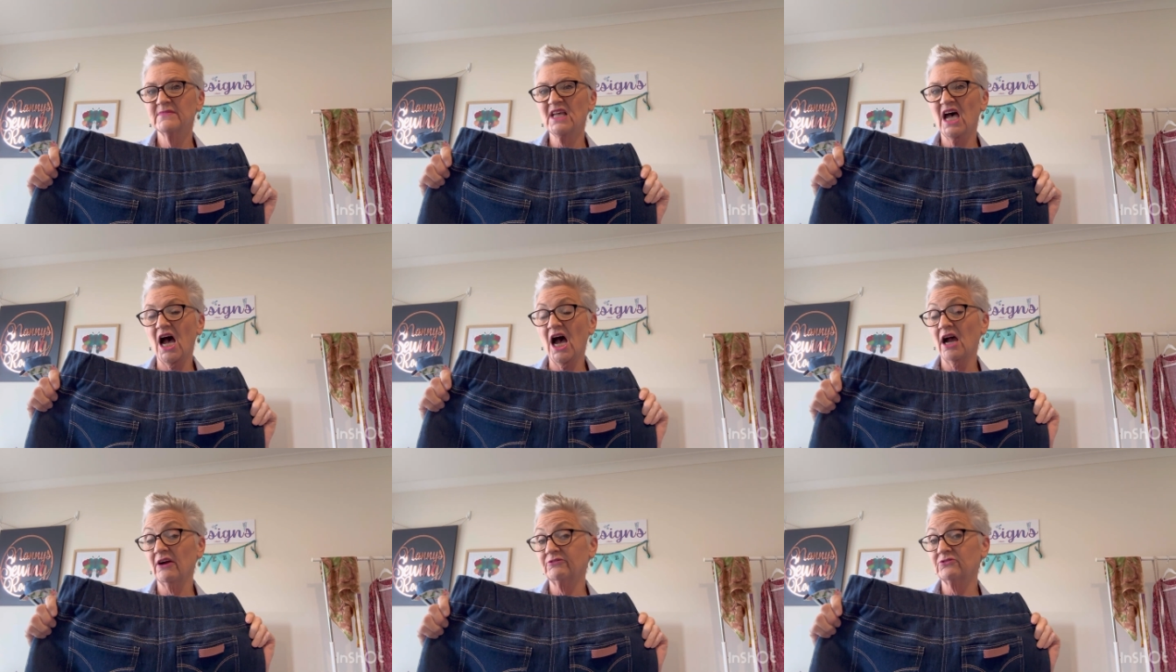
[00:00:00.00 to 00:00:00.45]

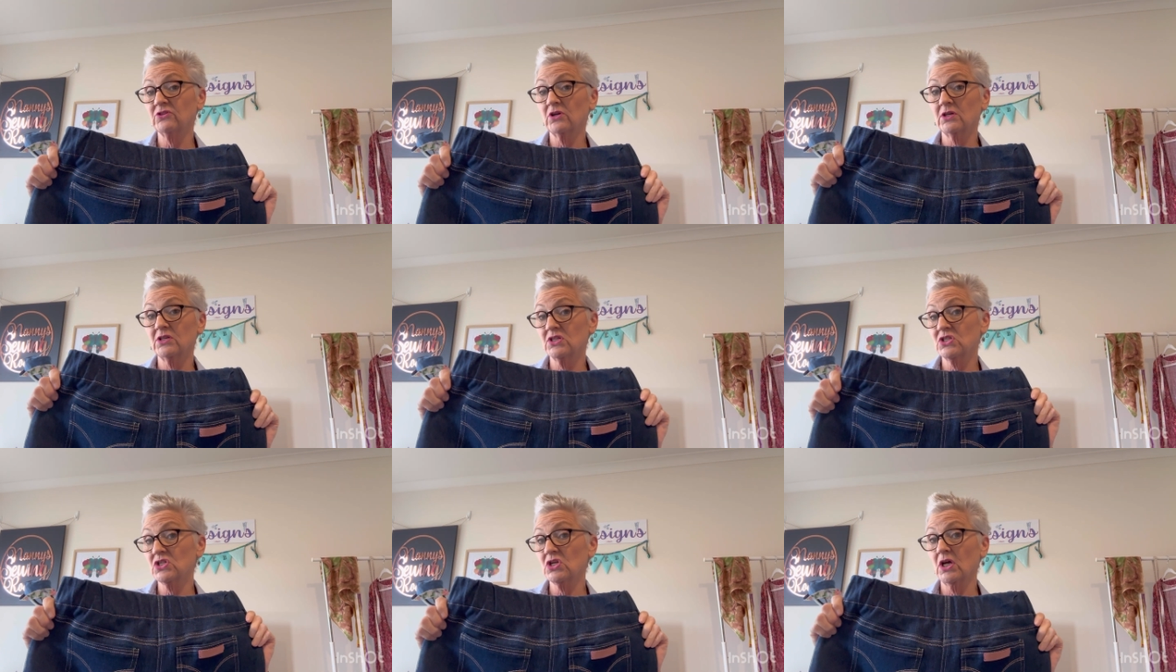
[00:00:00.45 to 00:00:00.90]
after I
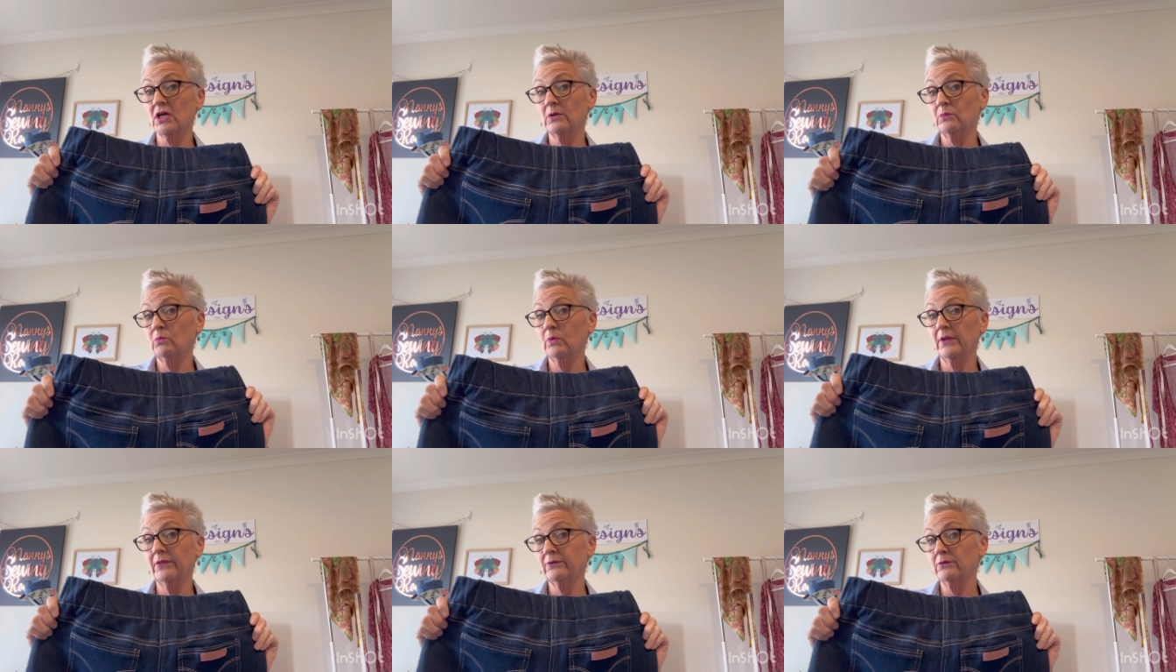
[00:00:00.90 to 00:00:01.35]
decided
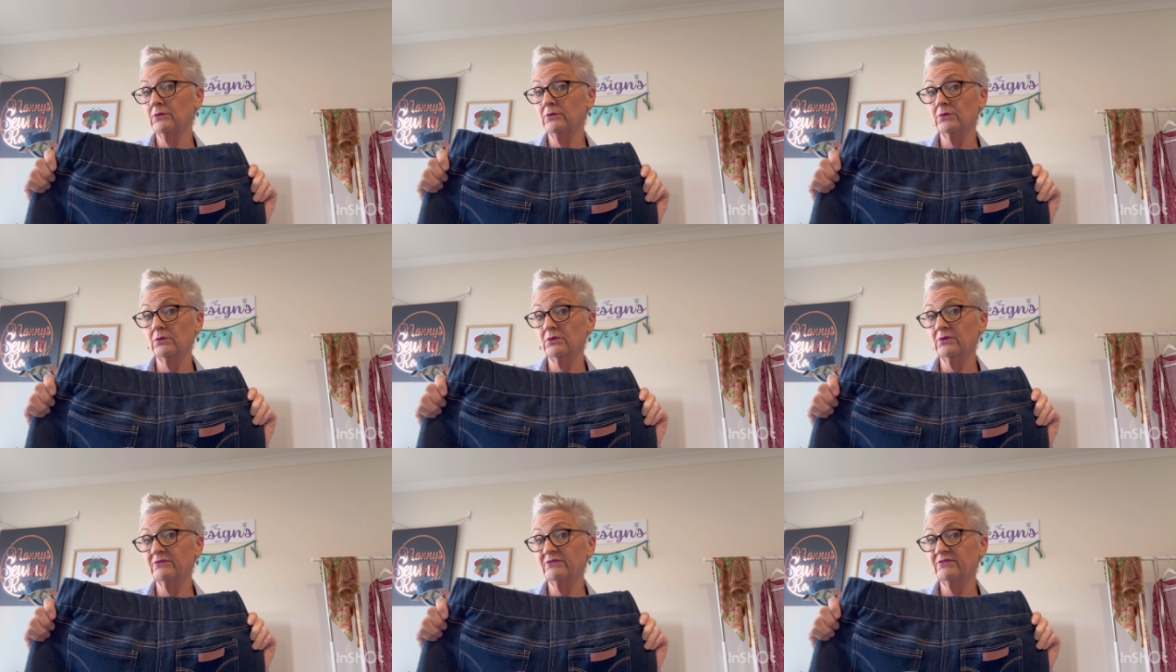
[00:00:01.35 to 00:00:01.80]
whether or
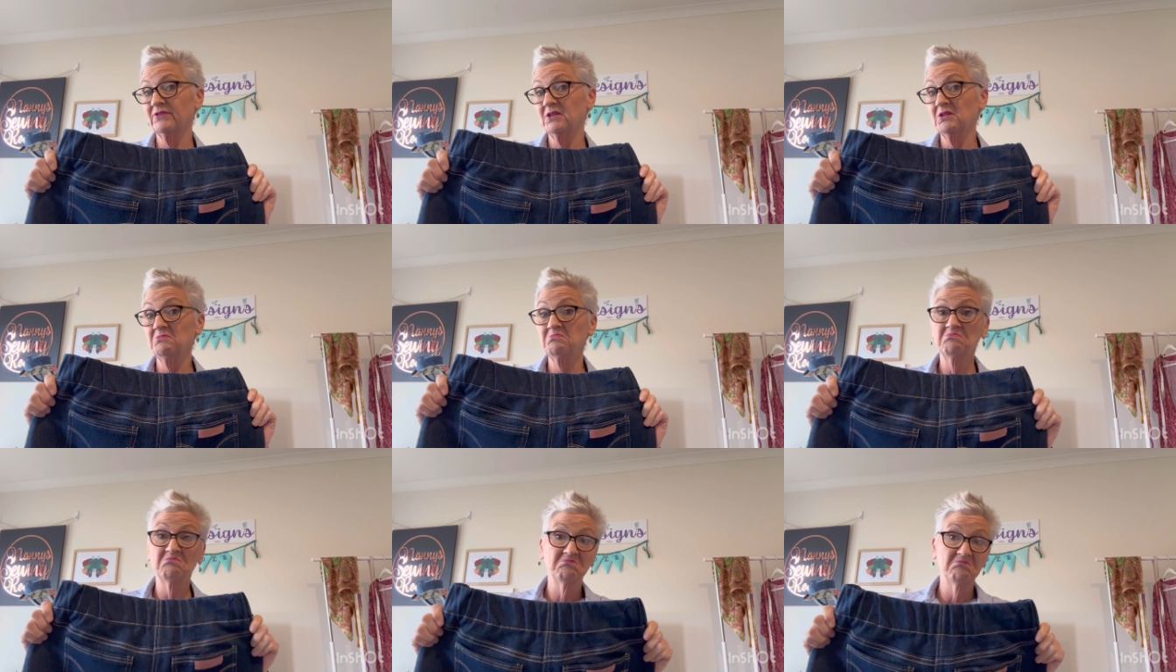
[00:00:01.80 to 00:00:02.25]
not it fitted.